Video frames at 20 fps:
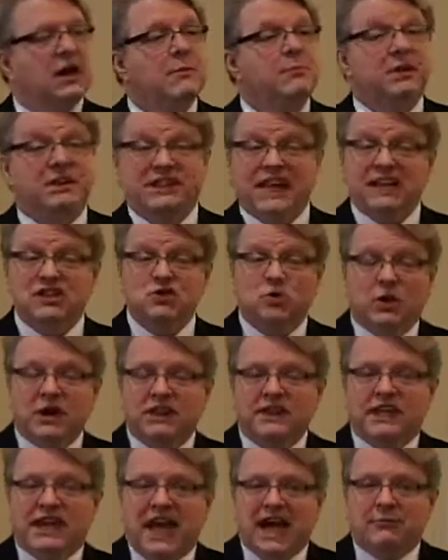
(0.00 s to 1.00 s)
But that's one
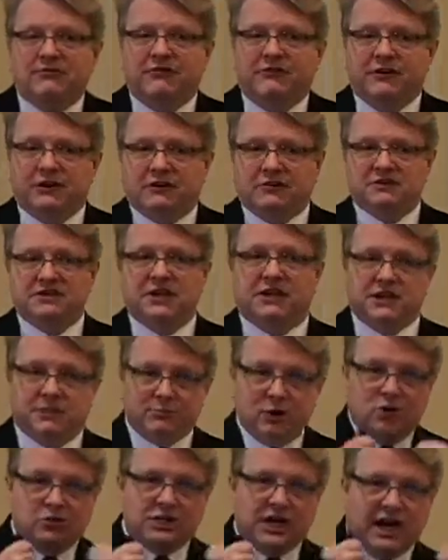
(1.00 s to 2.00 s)
of the gap fillers that the
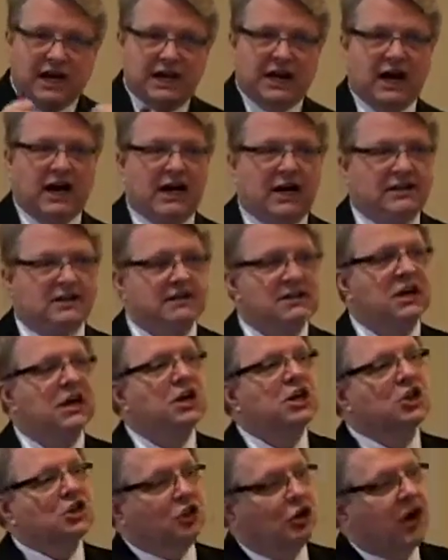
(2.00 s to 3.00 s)
bow tie guys
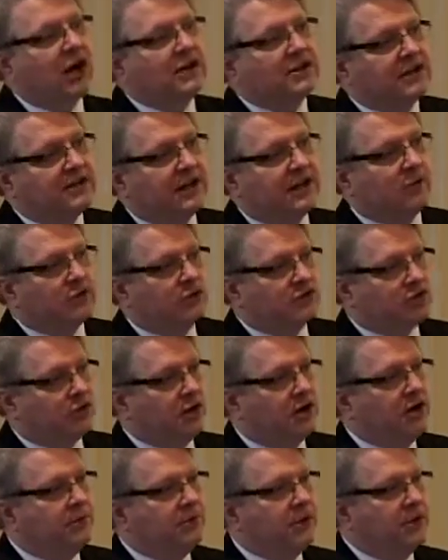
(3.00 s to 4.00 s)
thought that was
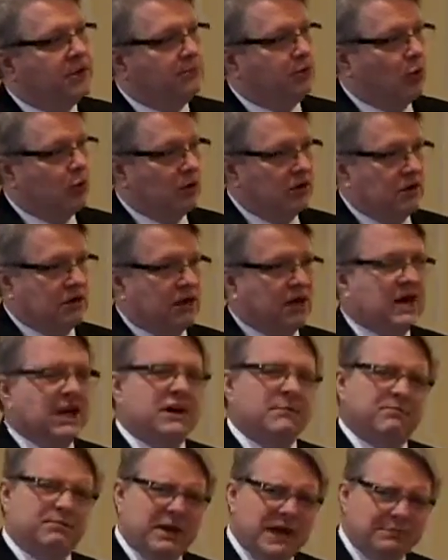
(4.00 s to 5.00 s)
going to be important.
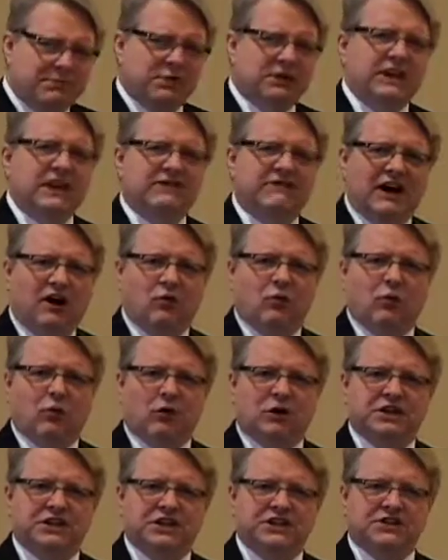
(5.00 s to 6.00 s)
People leave out
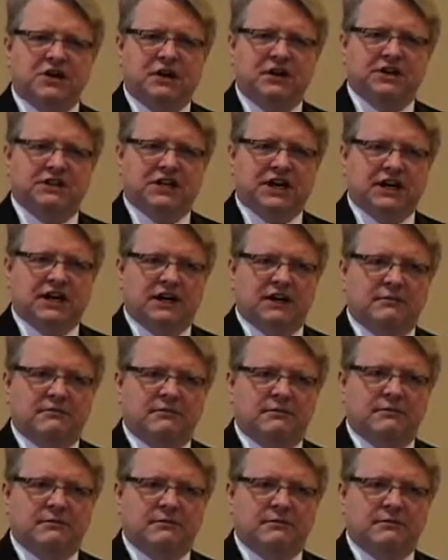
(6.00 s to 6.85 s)
warranties all the time.